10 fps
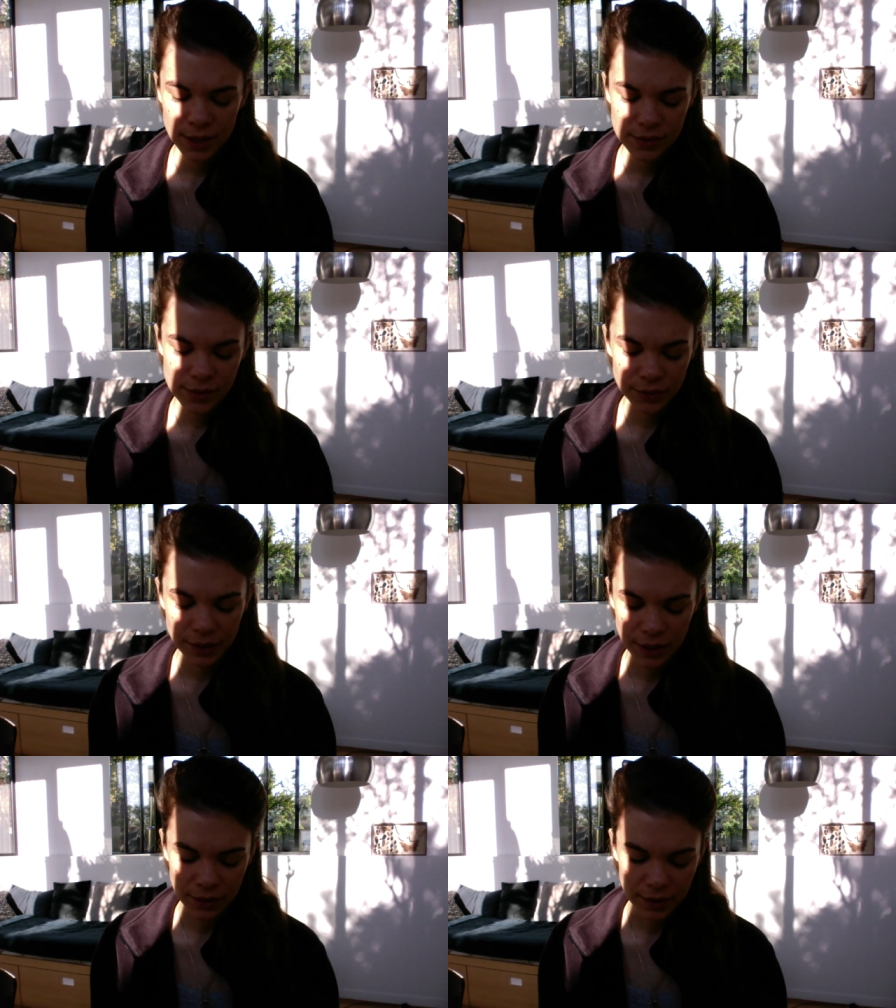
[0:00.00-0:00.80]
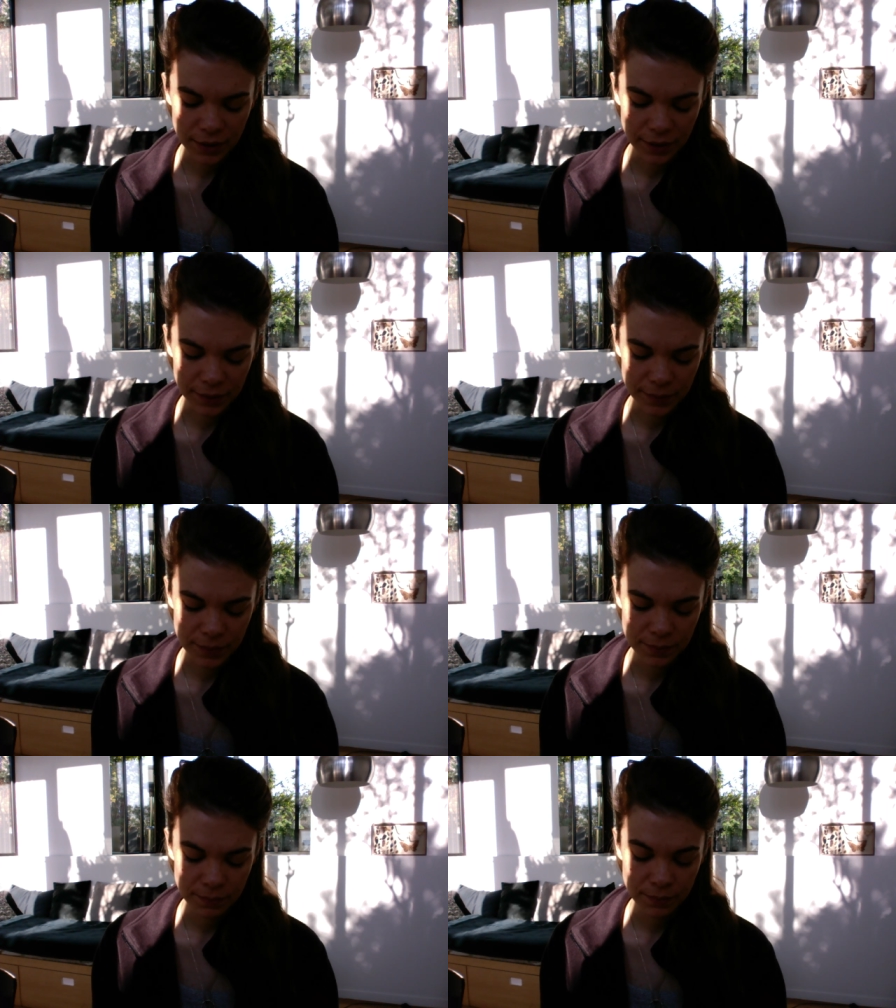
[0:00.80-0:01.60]
So there are
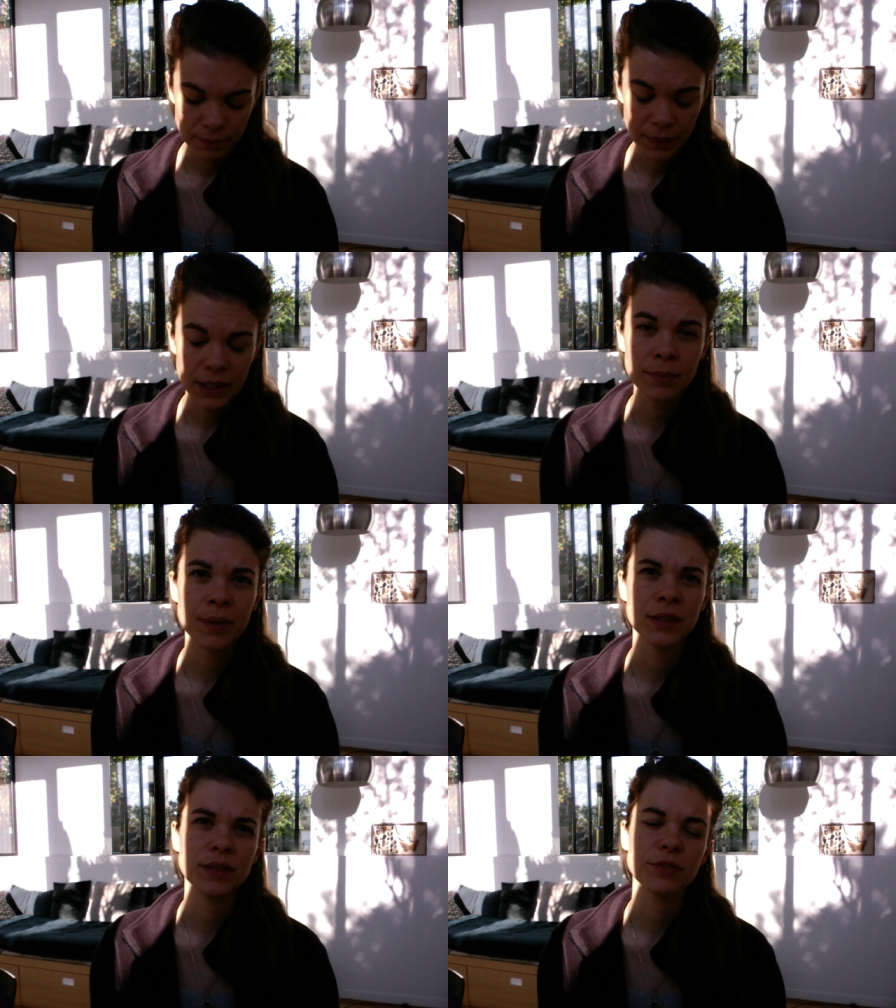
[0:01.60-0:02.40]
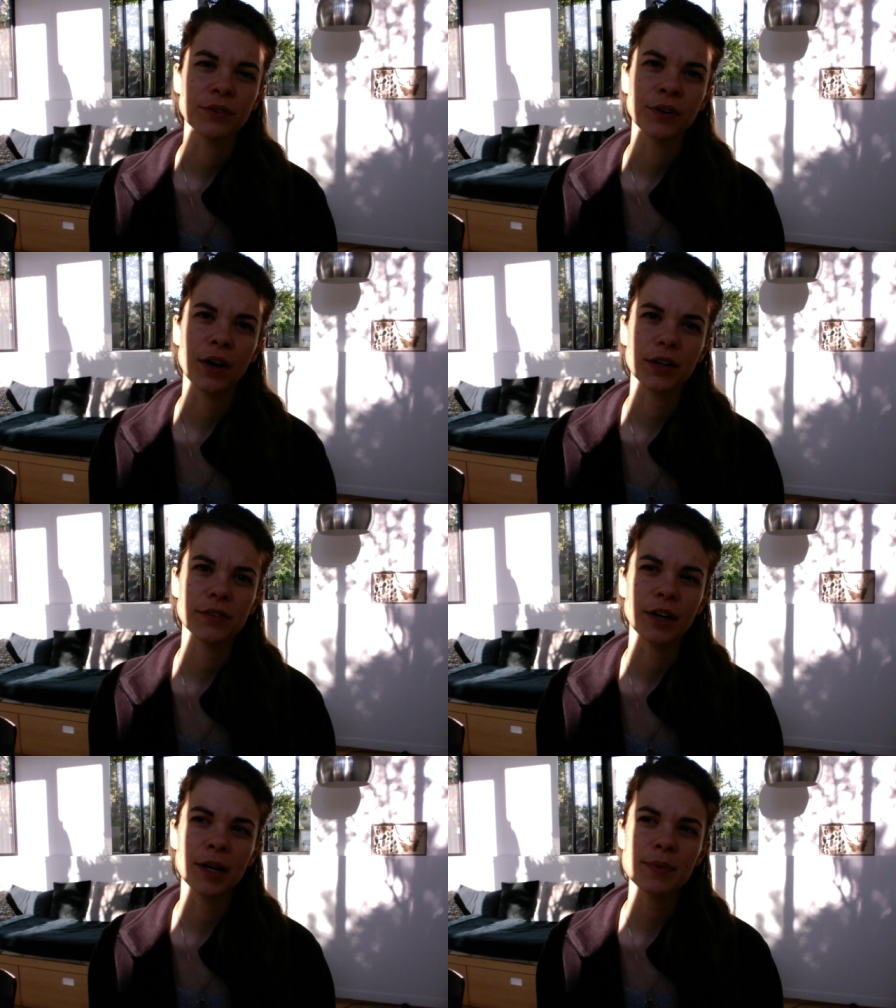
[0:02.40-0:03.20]
um, many many different
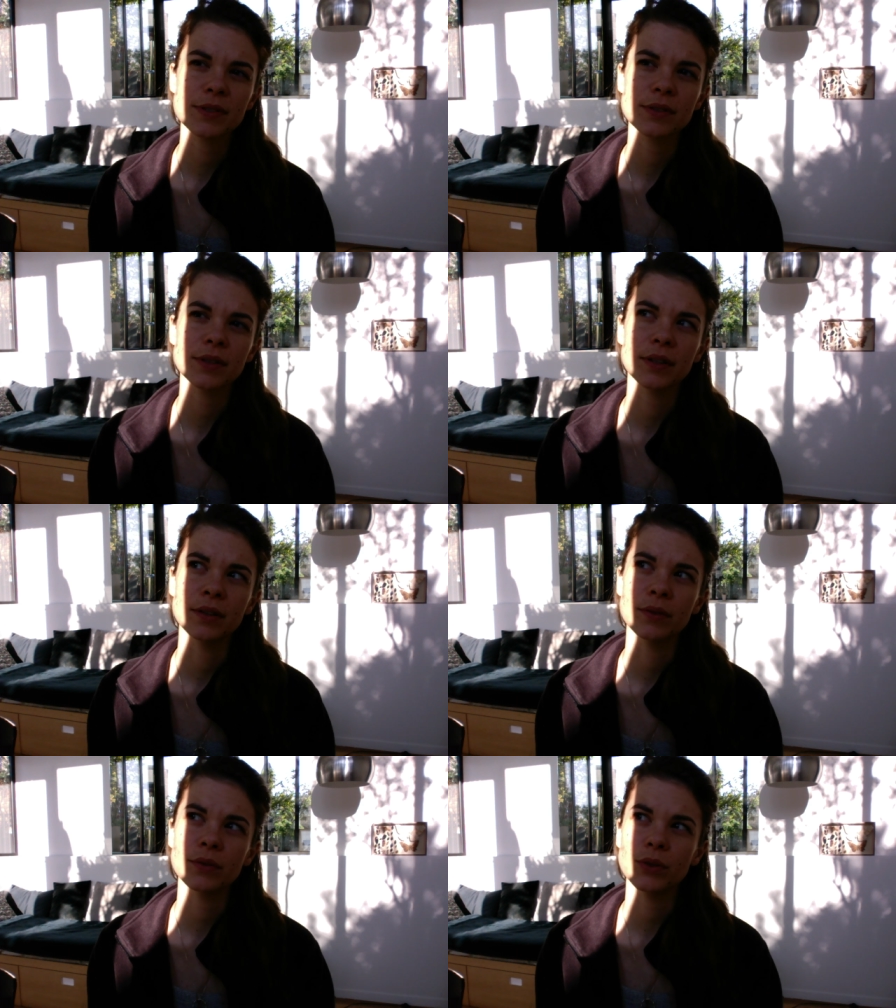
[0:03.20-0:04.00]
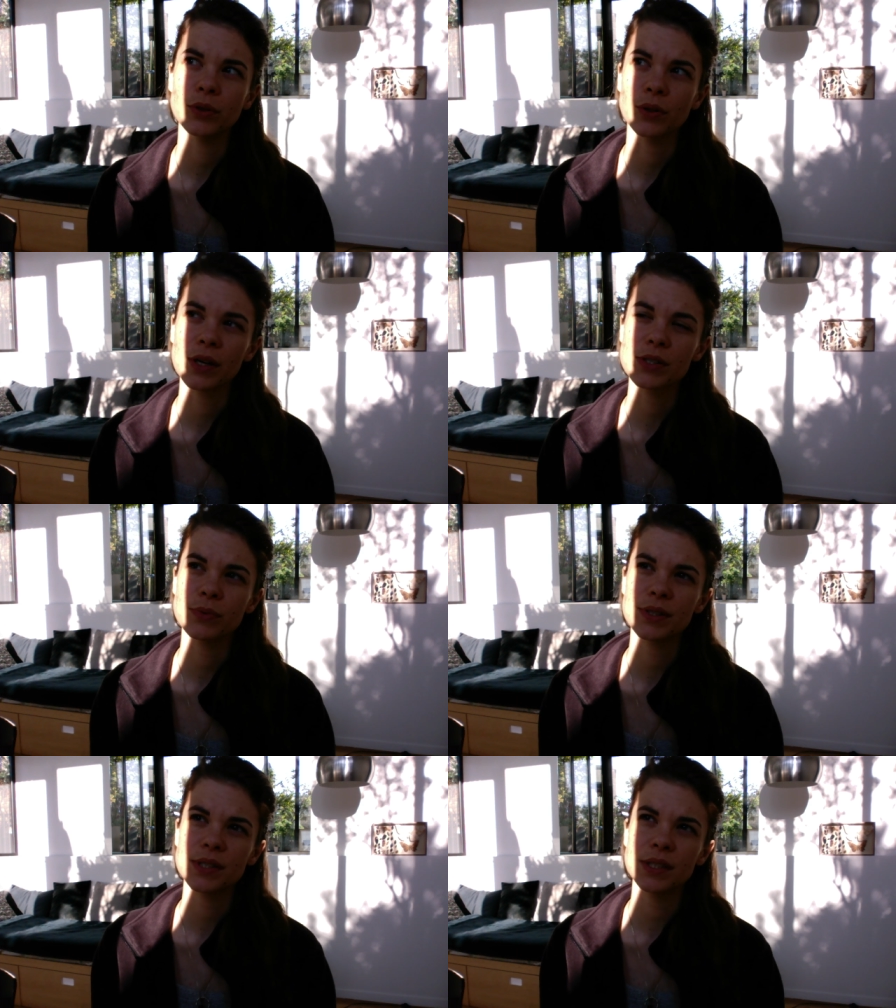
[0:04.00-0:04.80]
archetypes, and you know as we
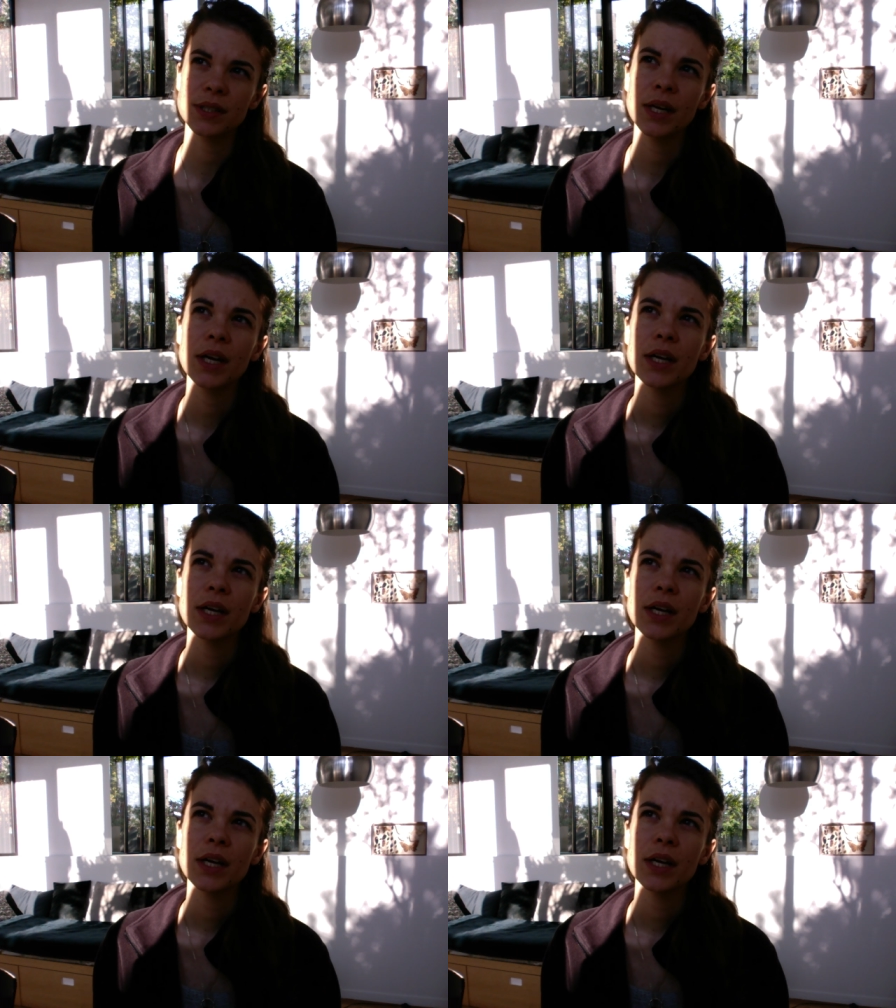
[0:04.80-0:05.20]
see,